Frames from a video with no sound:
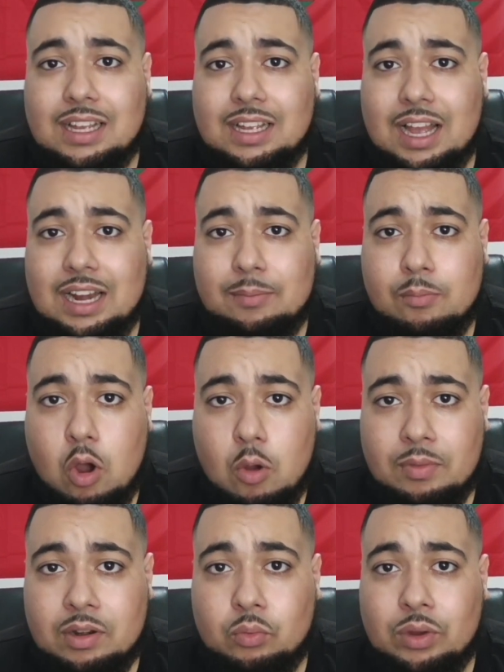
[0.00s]
At the
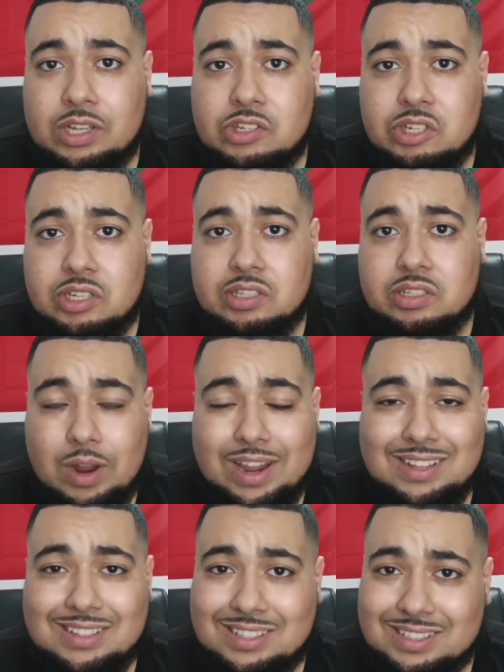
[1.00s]
moment, we're just
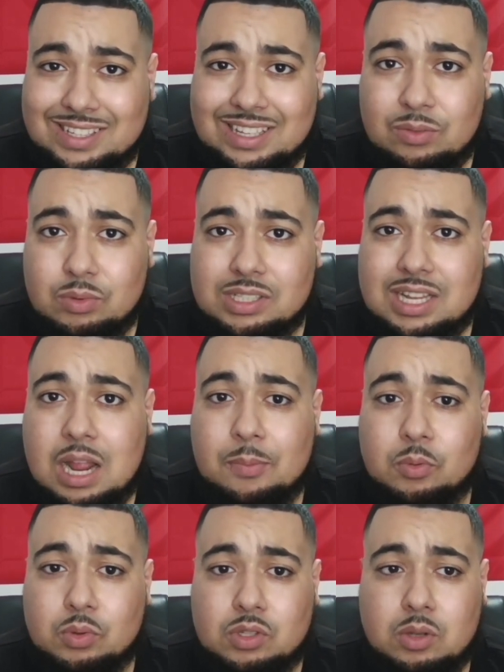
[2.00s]
waiting to see what's going to
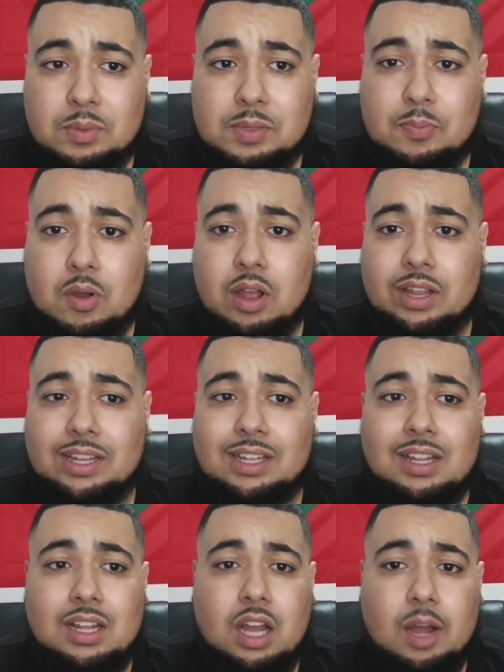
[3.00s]
happen with Thomas Partey.
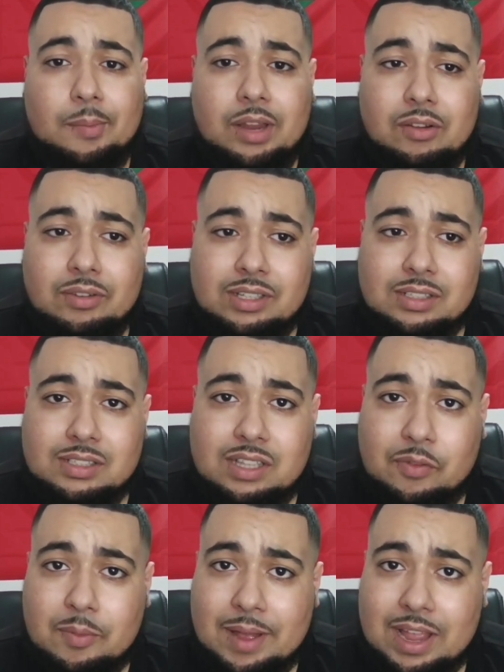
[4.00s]
I'm hearing
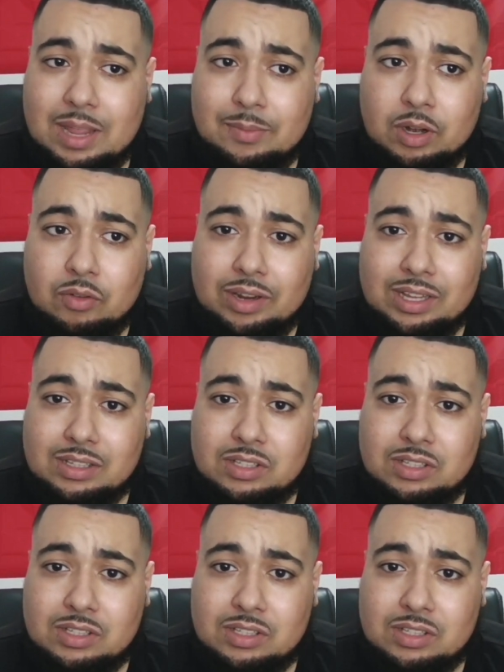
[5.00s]
stuff about him agreeing